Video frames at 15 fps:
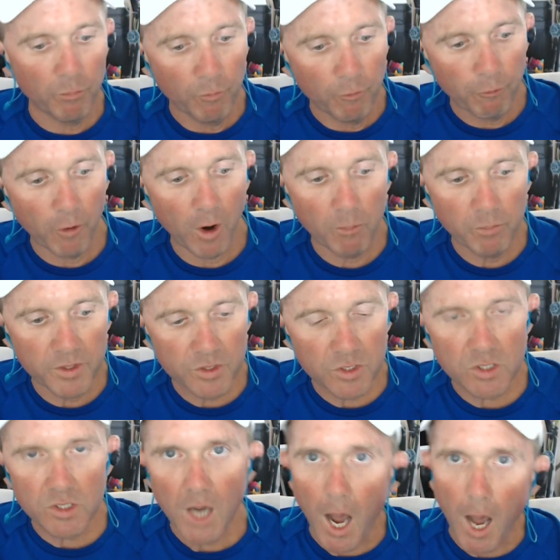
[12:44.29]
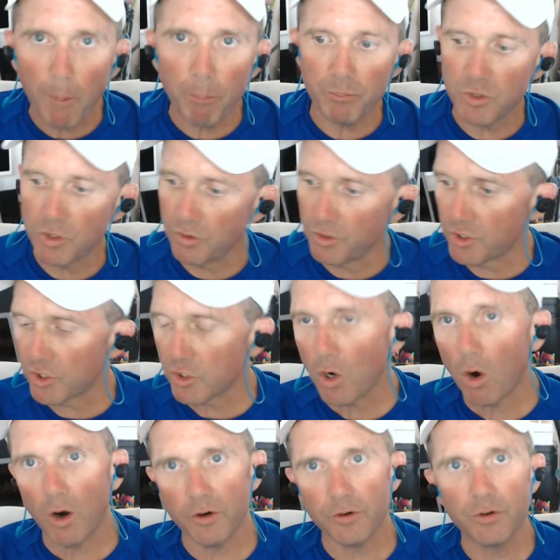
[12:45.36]
from the stop to the
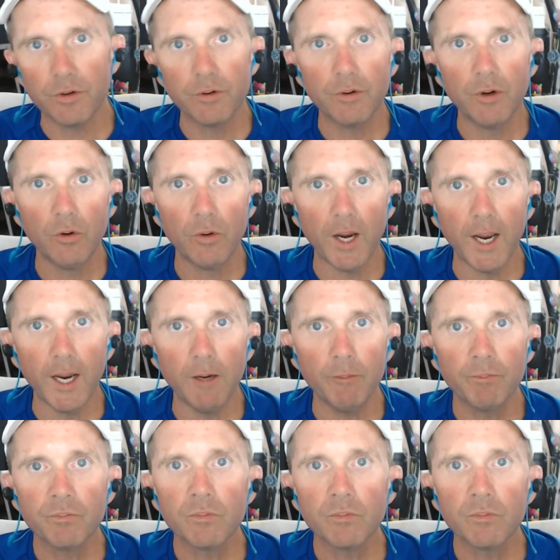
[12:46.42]
start, okay?